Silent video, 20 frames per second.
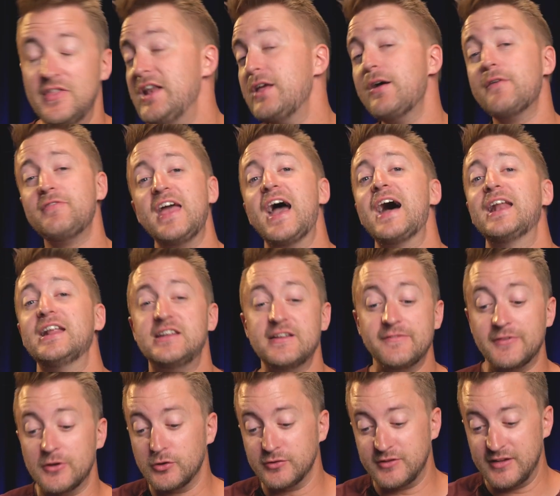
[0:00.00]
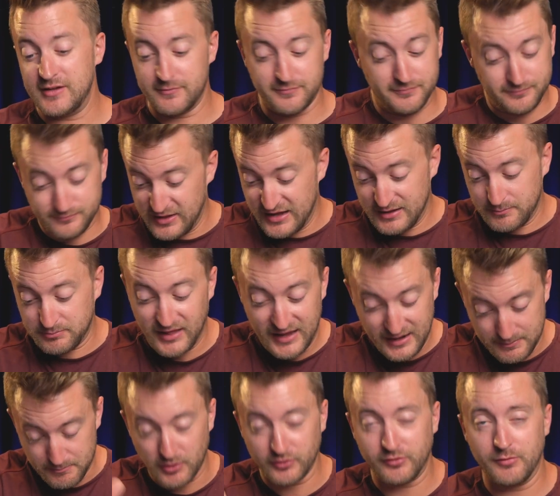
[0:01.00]
then you have the added difficulty of like
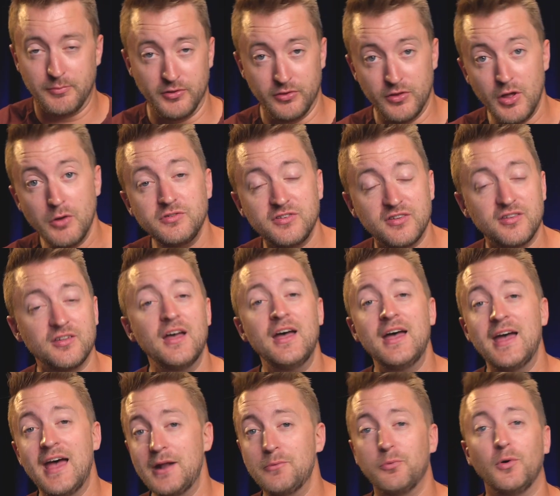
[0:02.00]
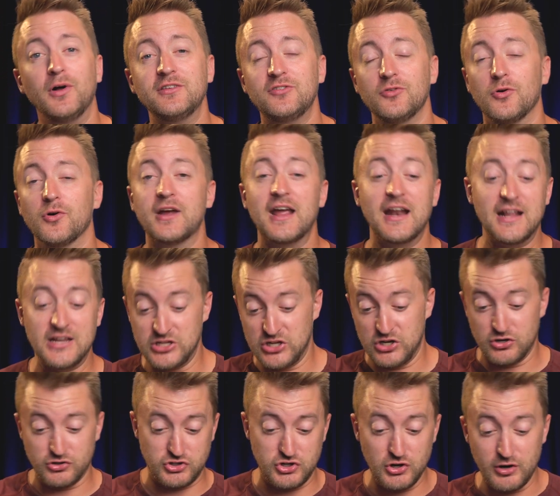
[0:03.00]
playing multiple notes at once or getting
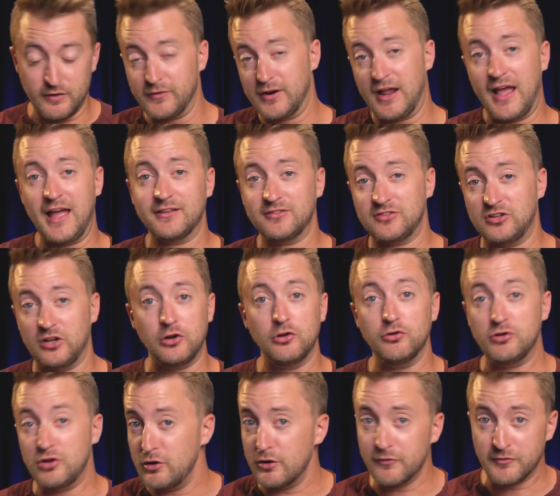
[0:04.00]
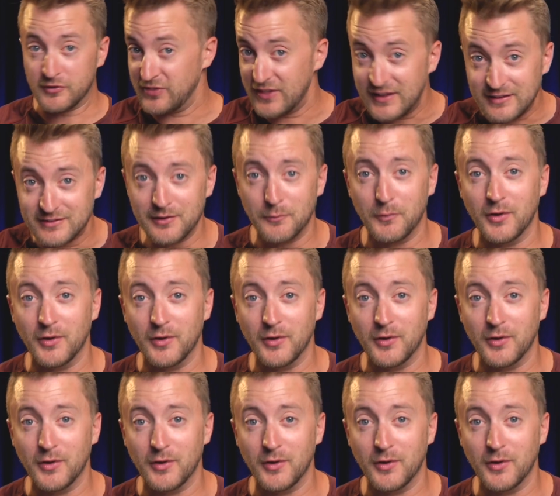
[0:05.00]
your two different hands to do two different things at